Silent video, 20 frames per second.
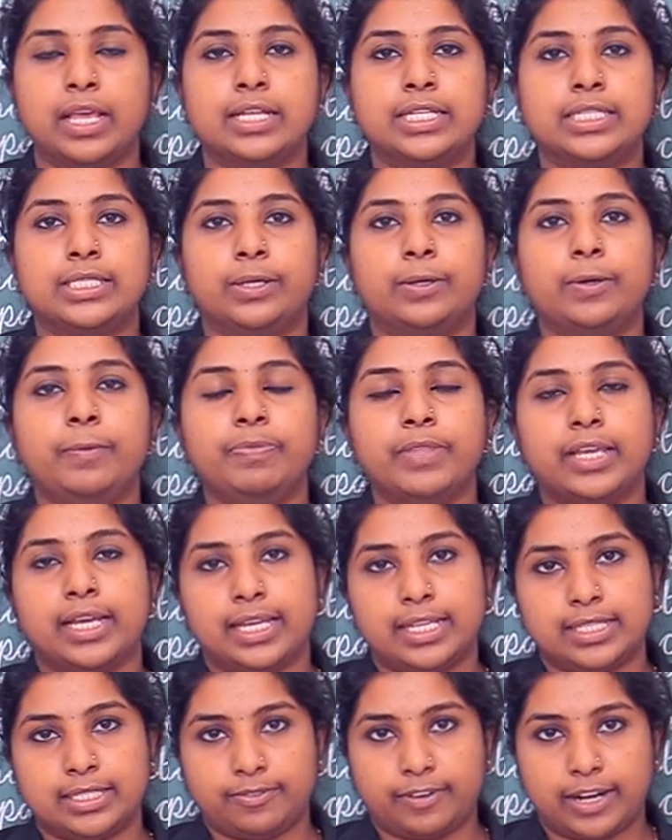So
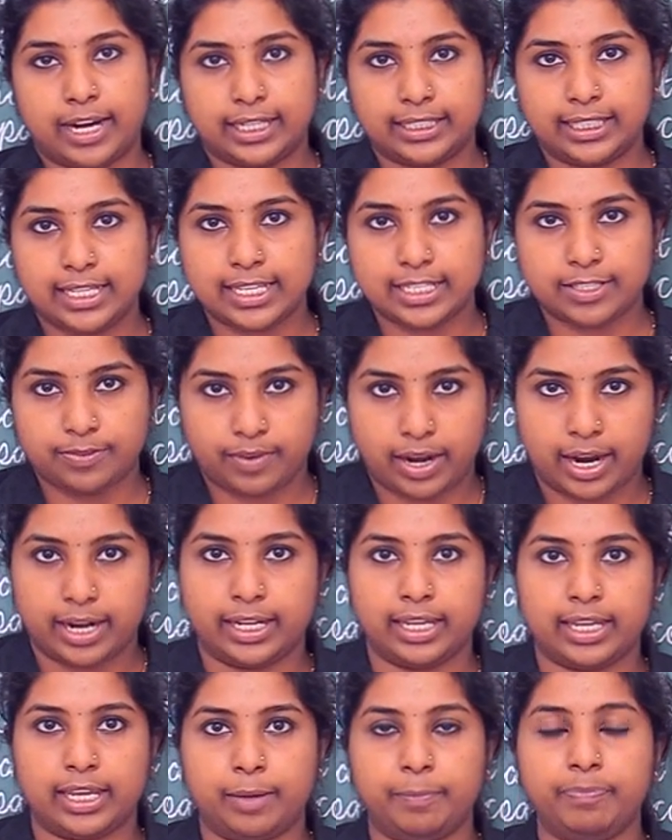his father is
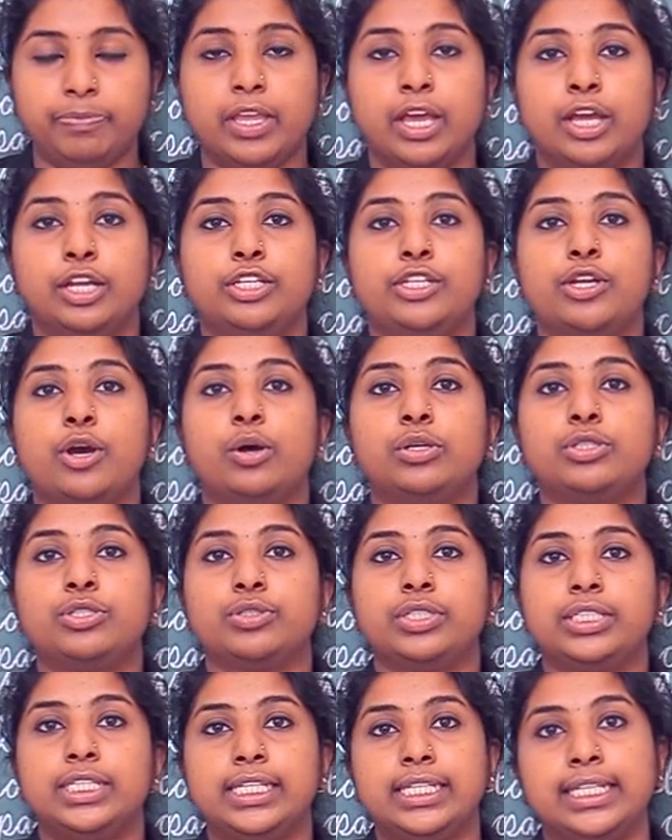warning him not
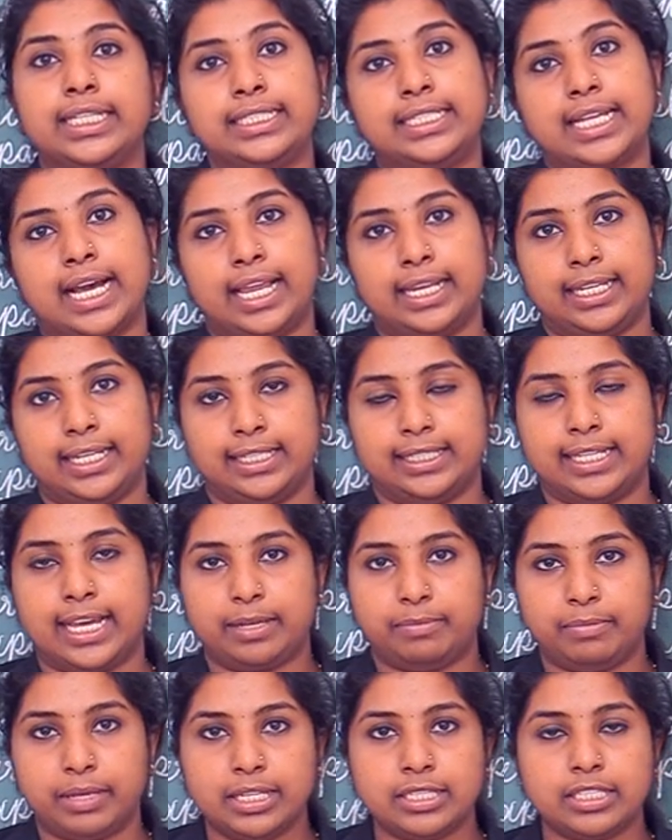to dilly-dally.
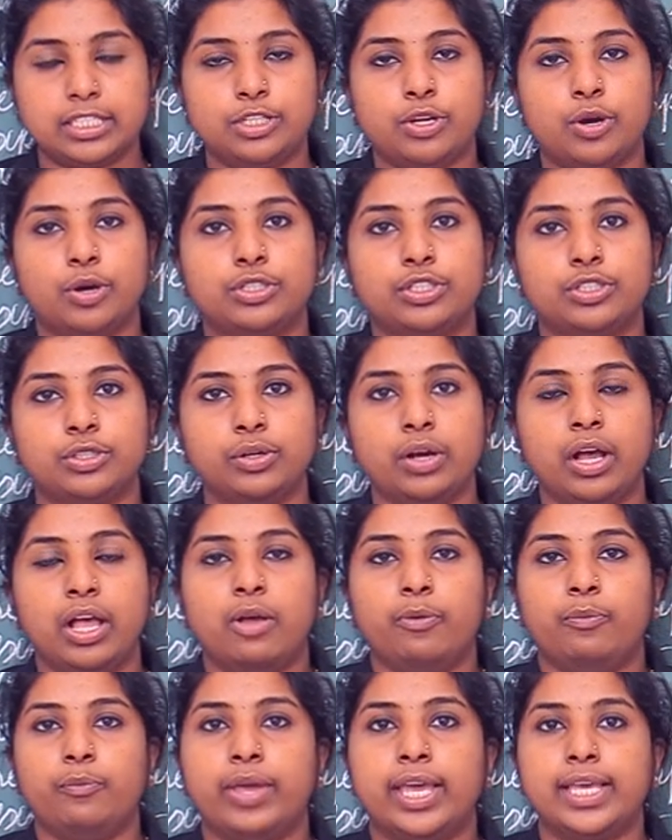That means not to
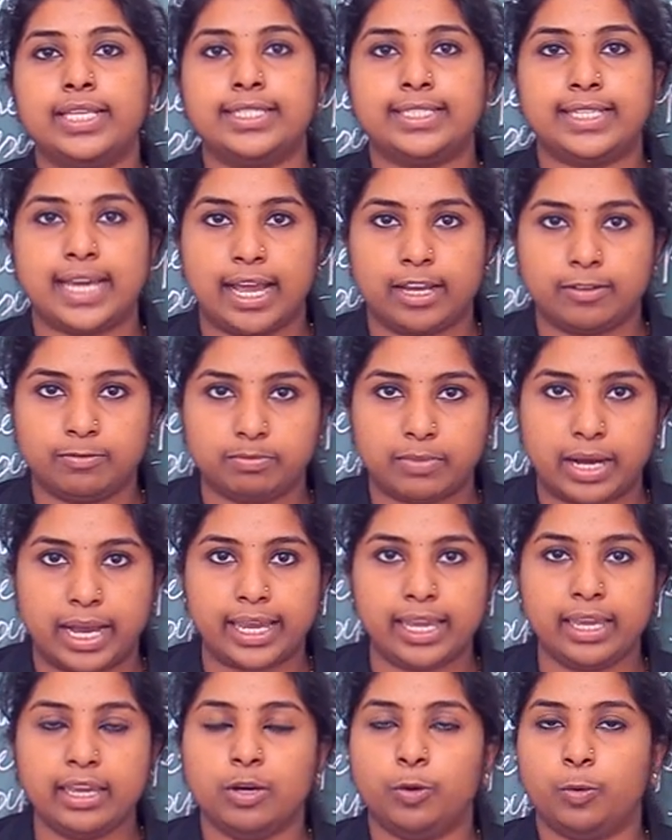waste time
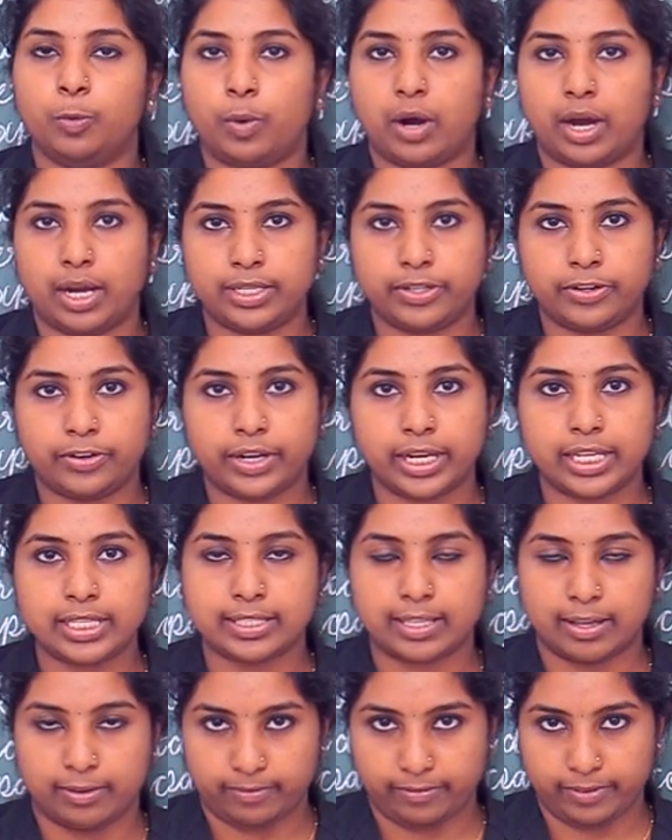by wandering
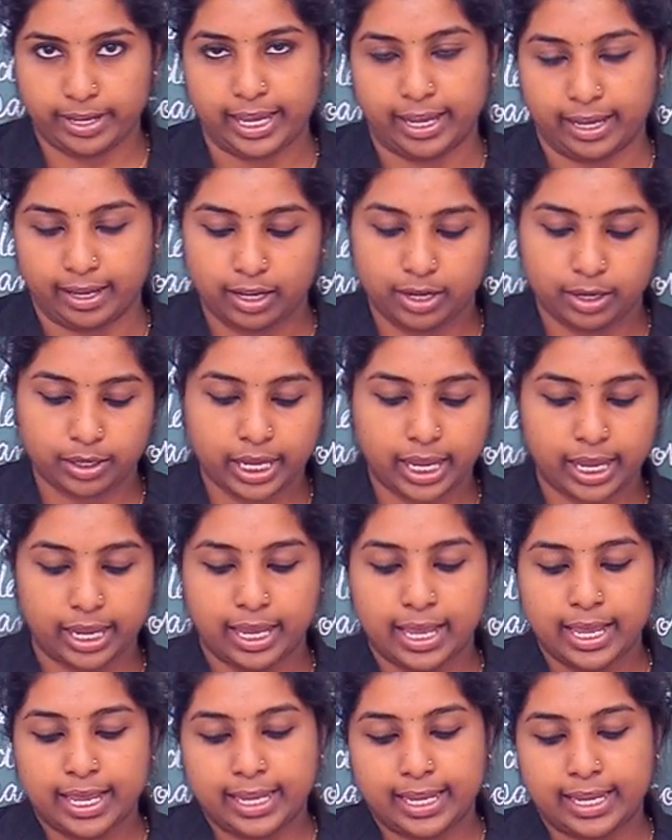somewhere.
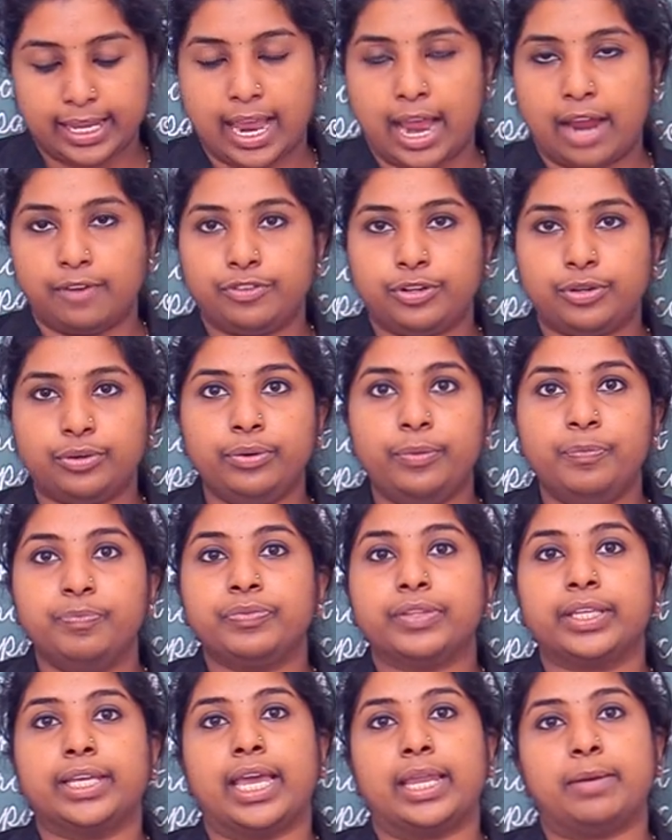Okay, he have
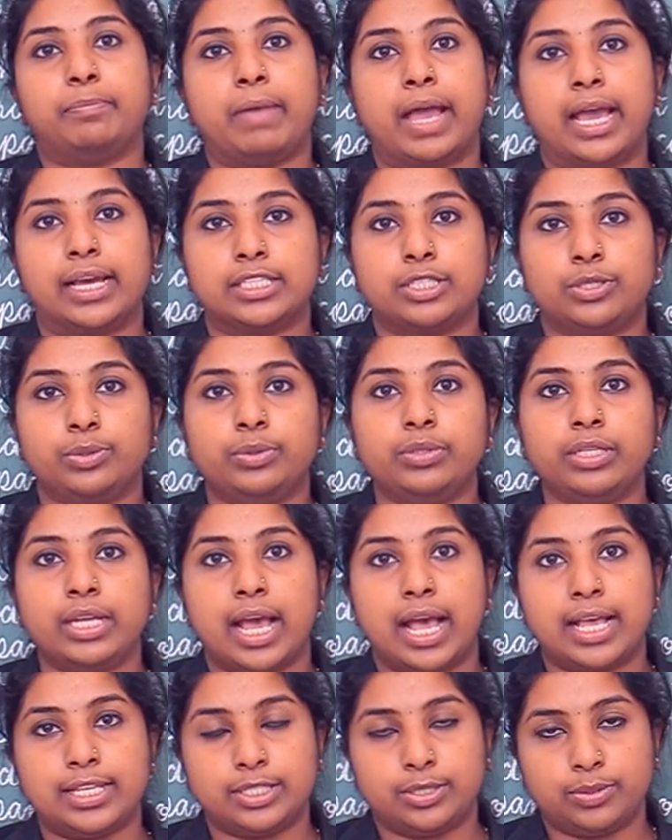to get back soon,
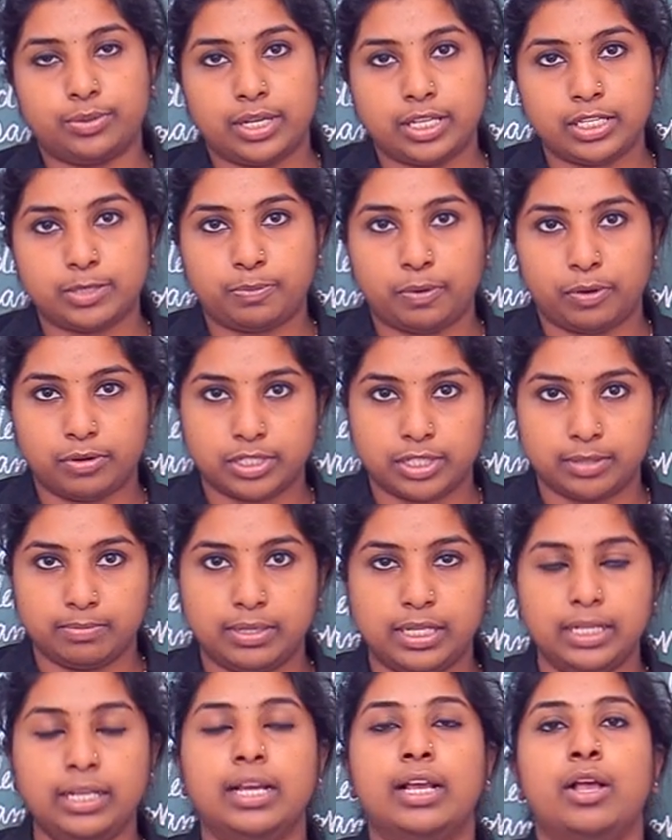as soon as
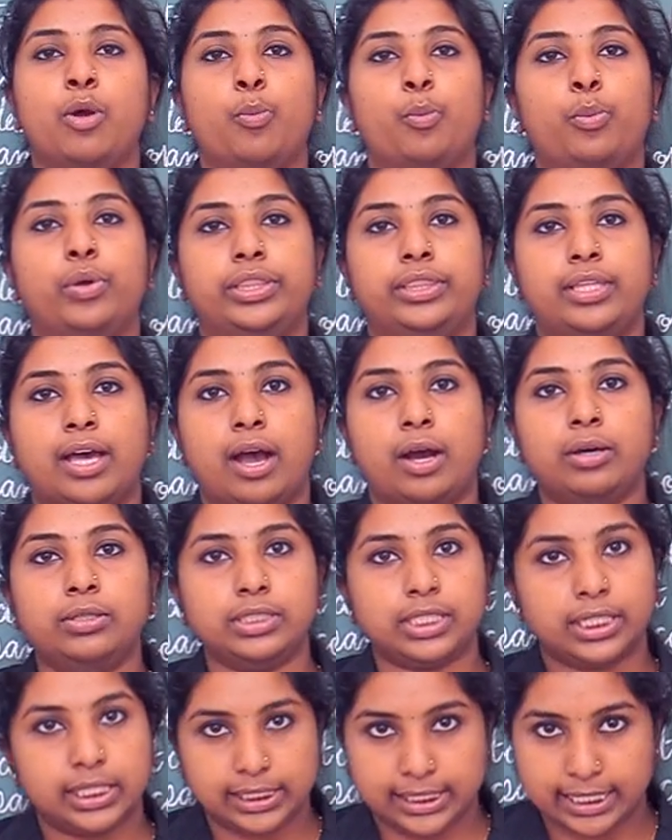possible,
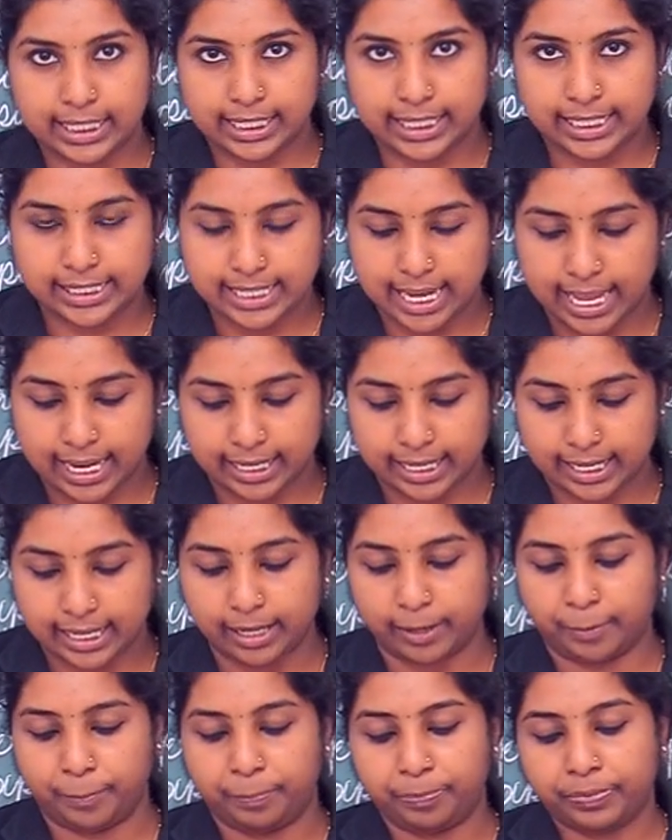without
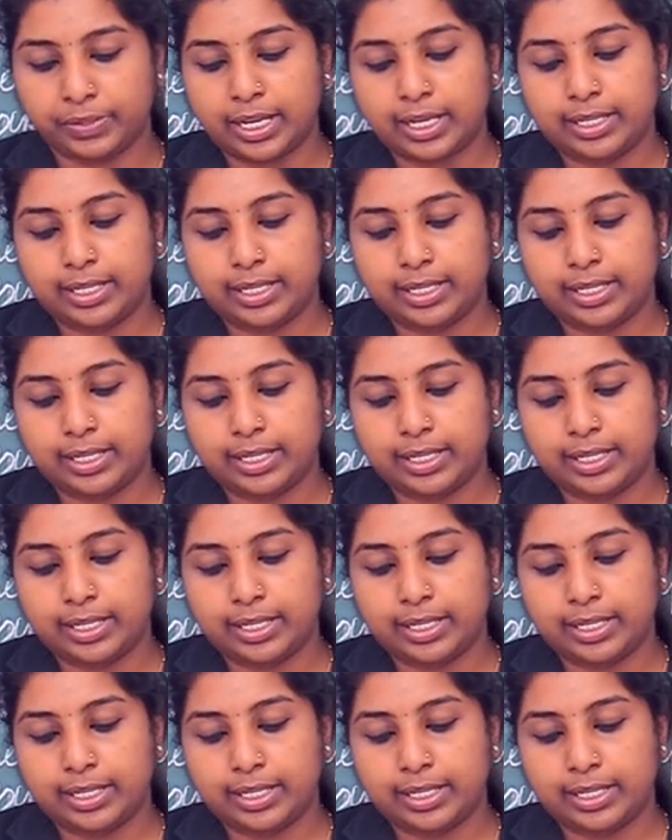dilly-dallying.